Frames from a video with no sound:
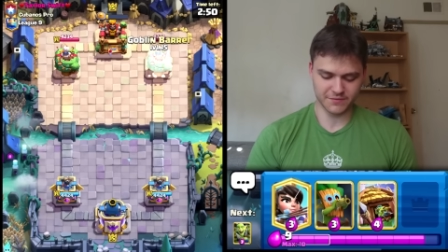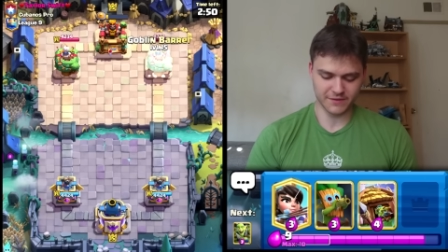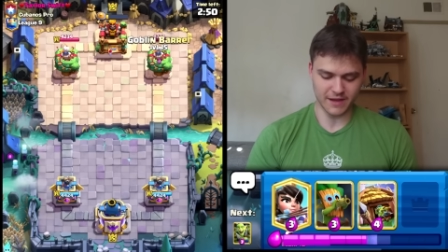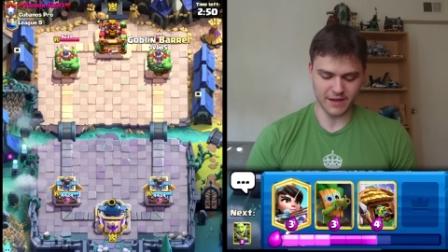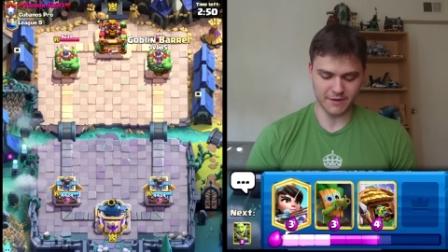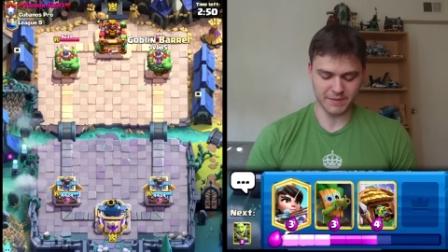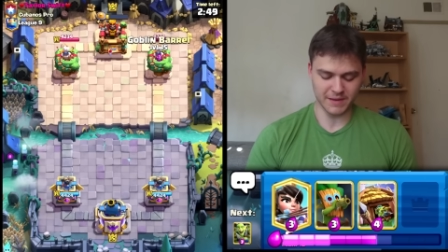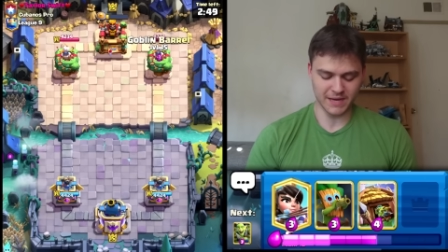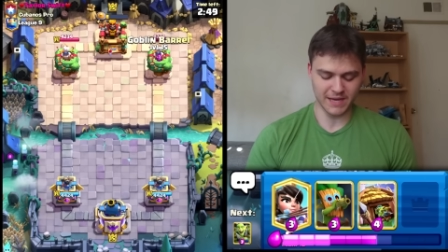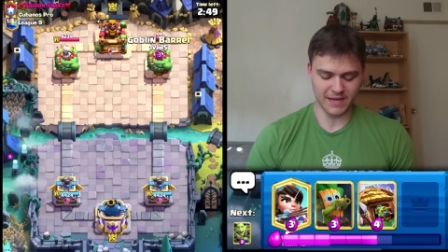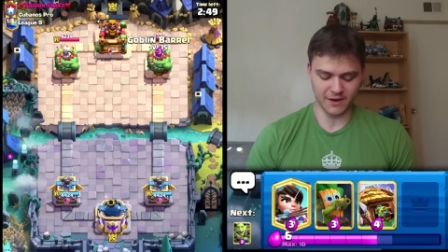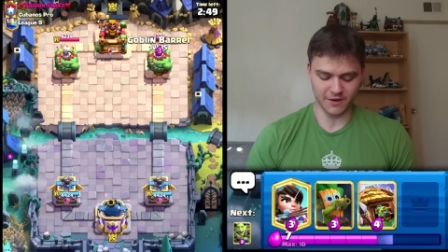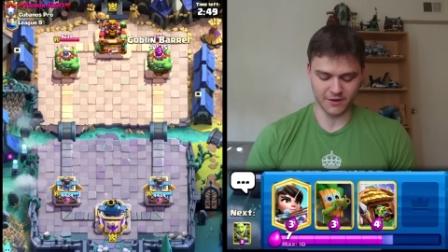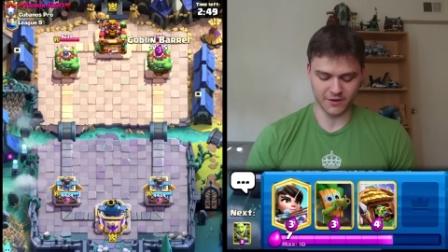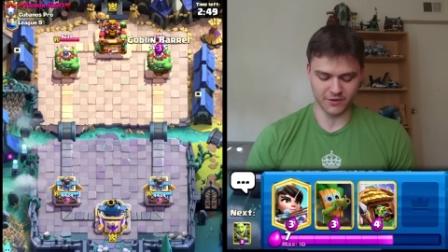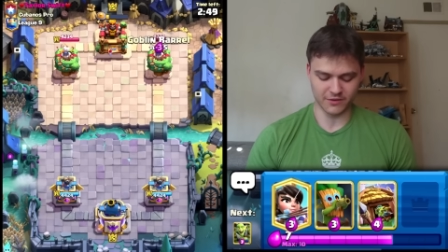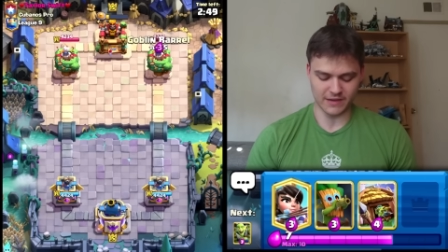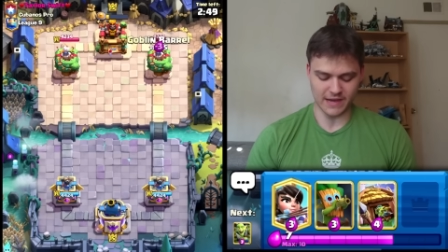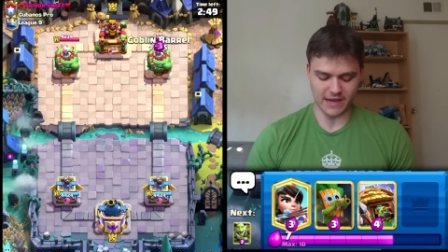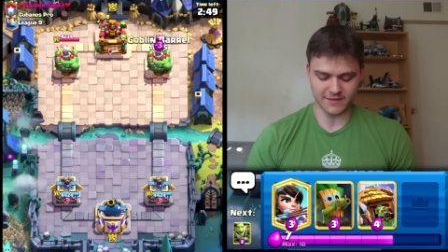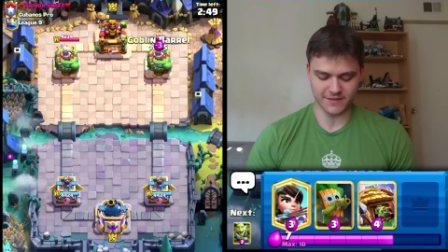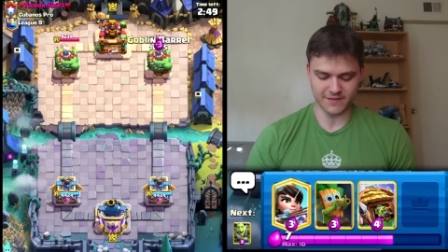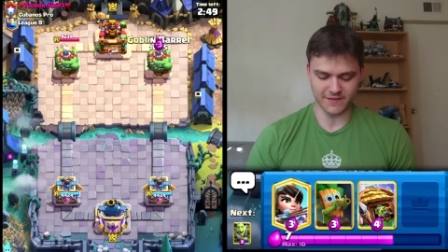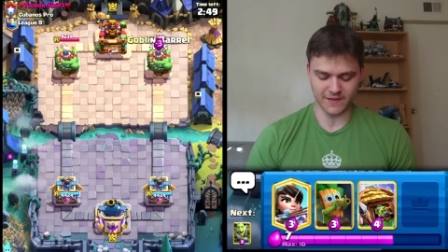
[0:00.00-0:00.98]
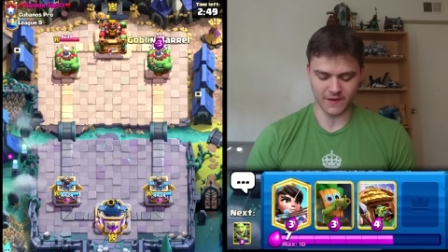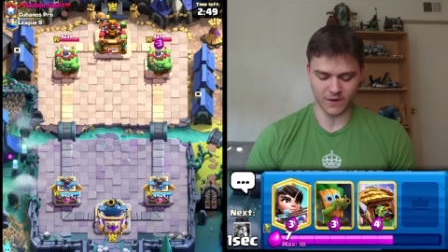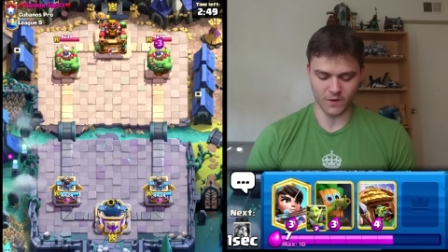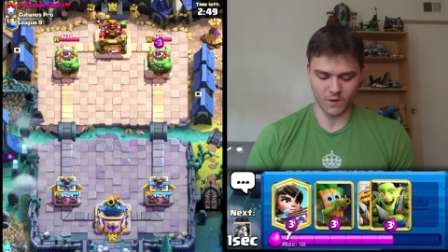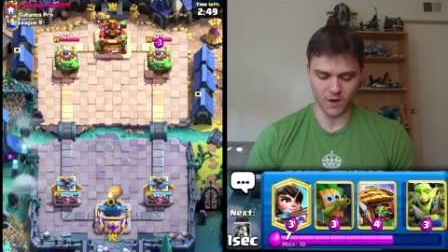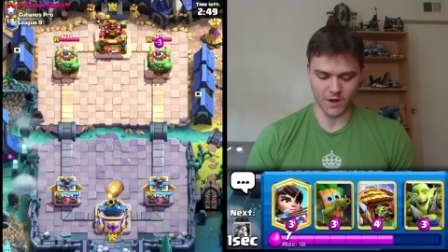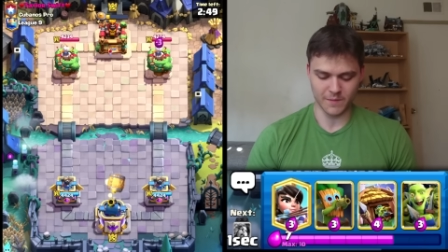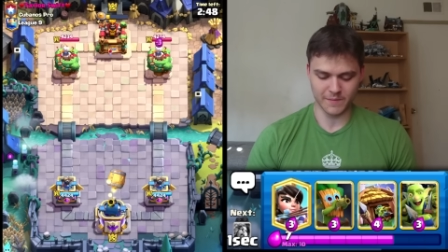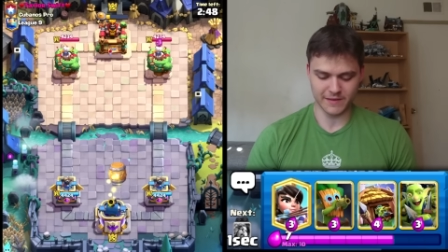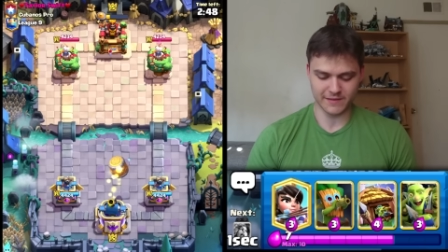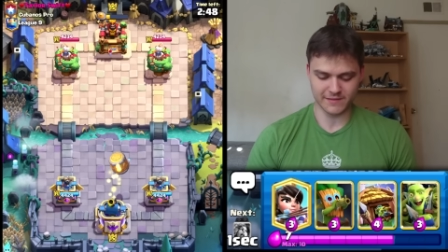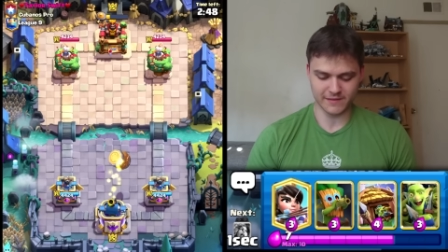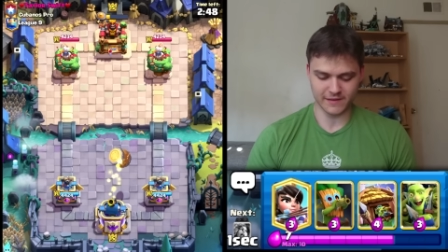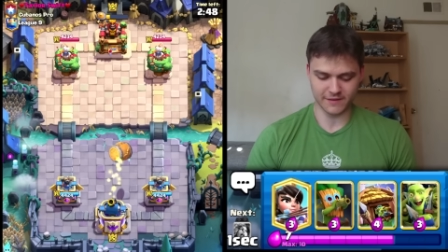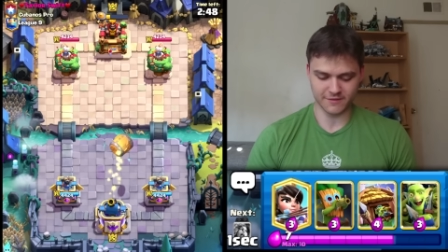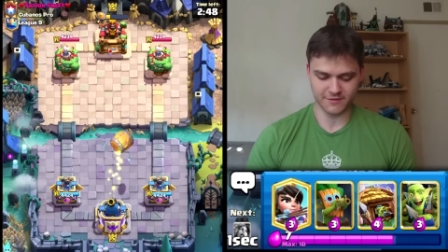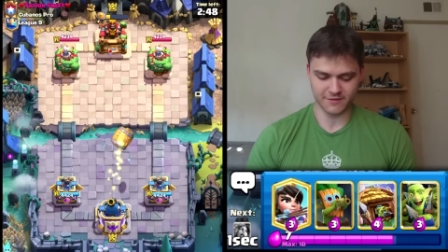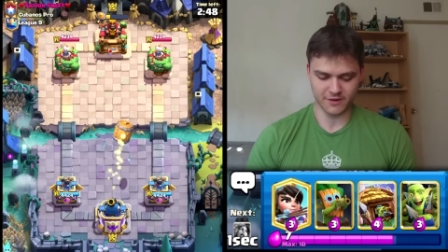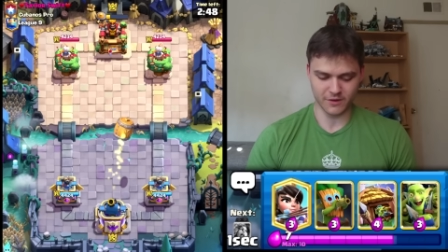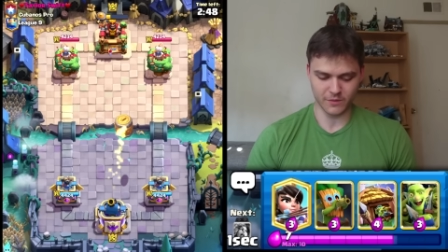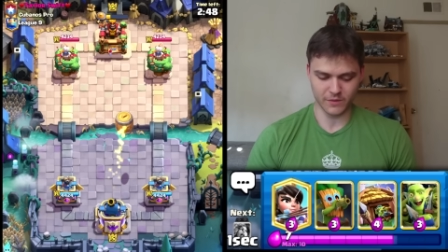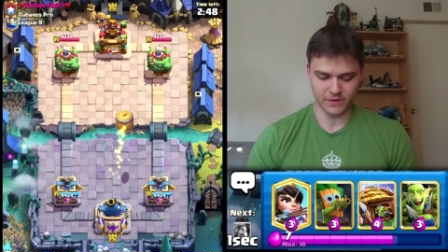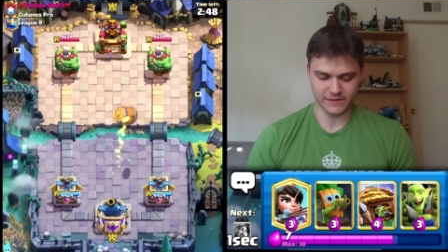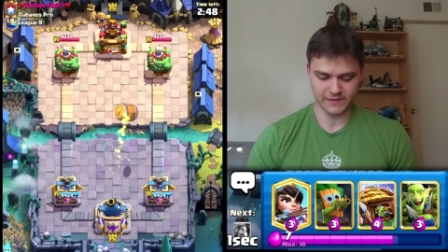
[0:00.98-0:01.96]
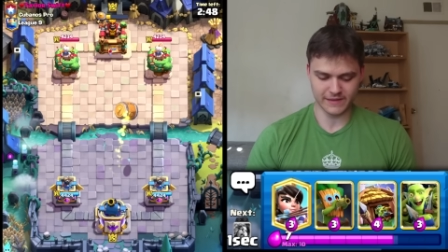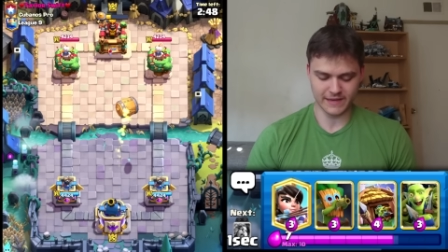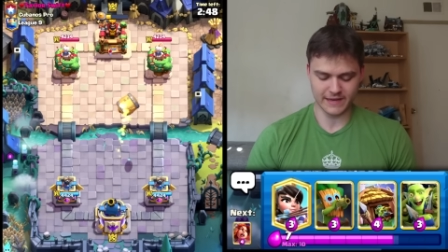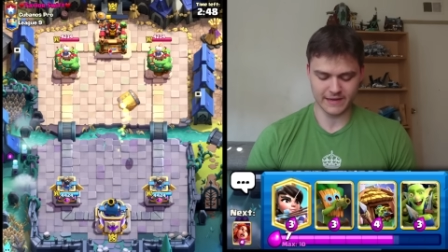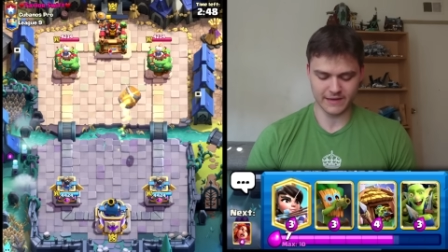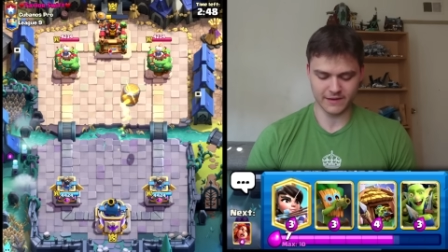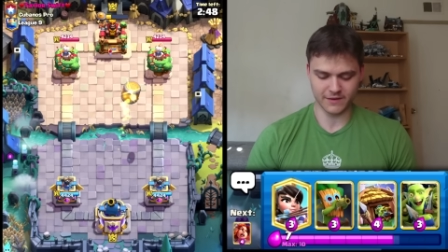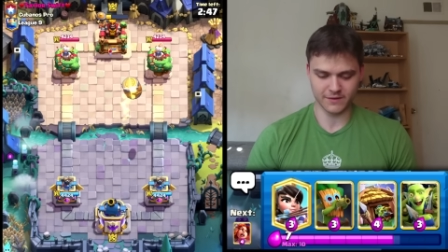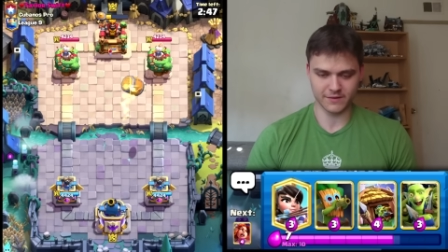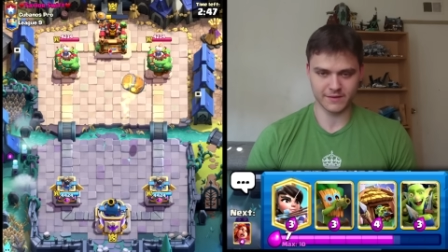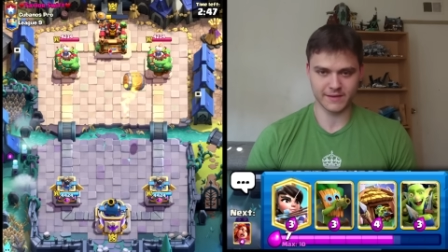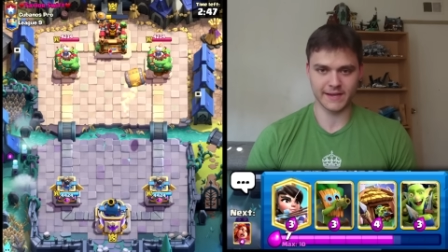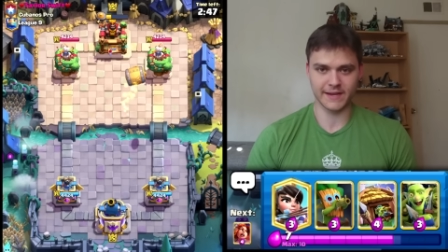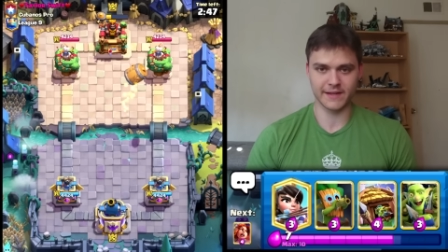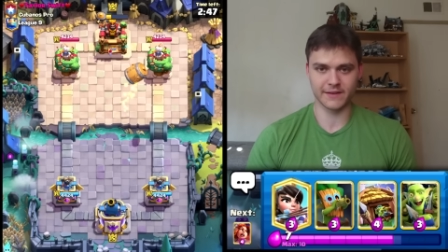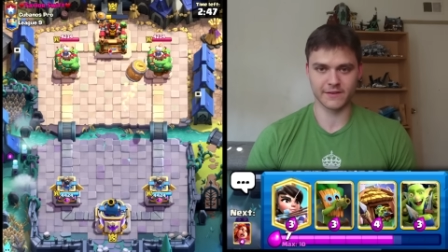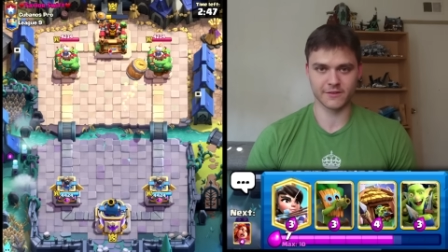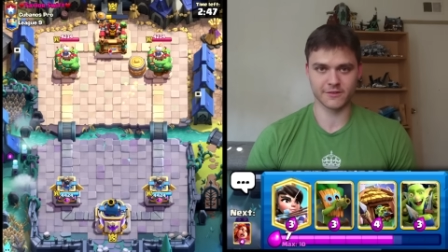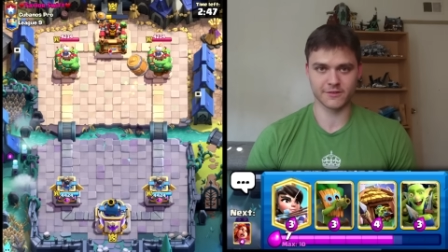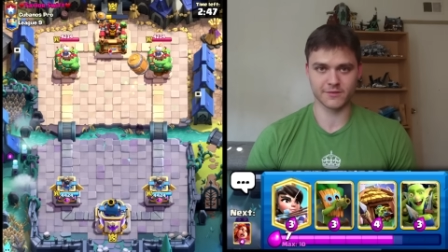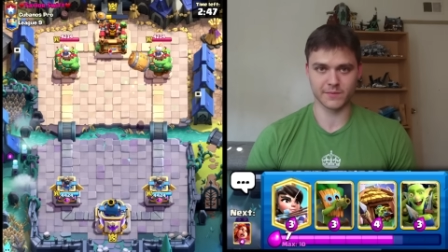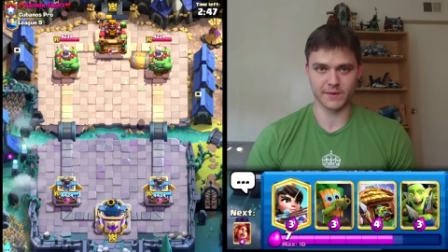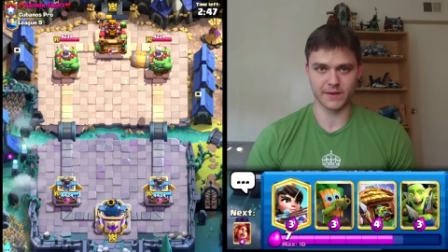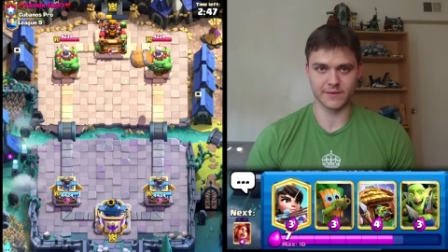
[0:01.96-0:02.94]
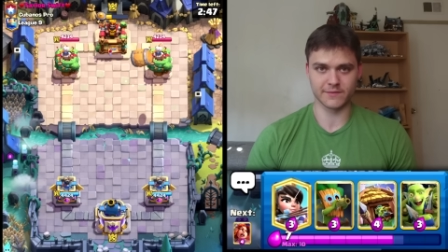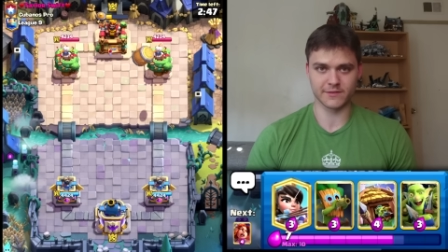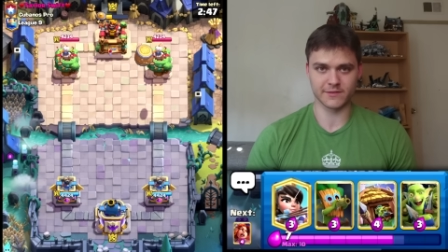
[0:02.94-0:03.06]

I've been hearing you guys in the comment section always hating on Taylor Swift,